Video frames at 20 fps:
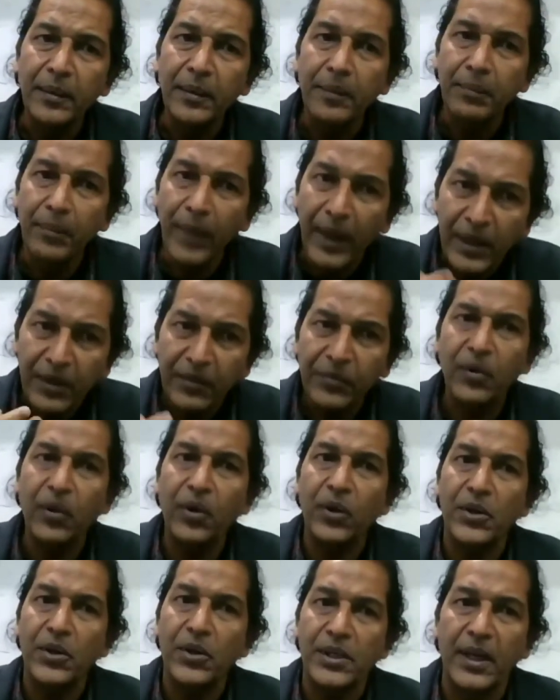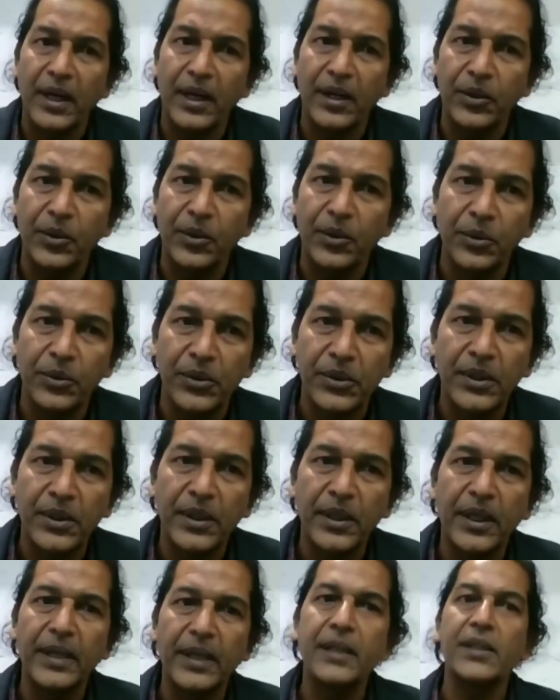metaphors are used
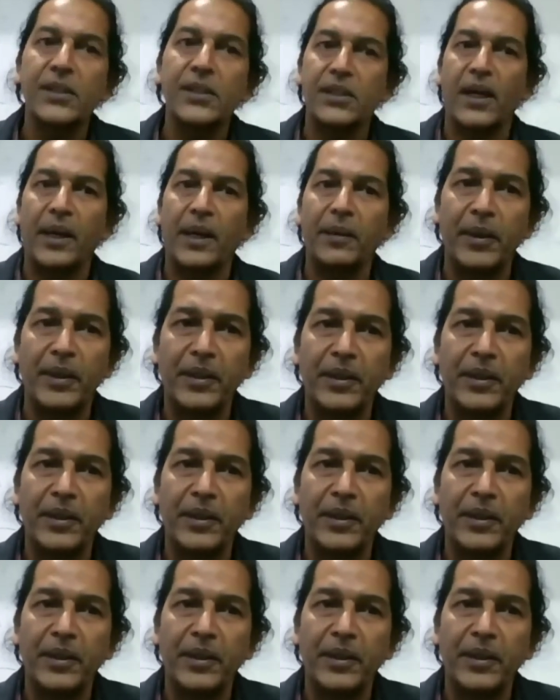in describing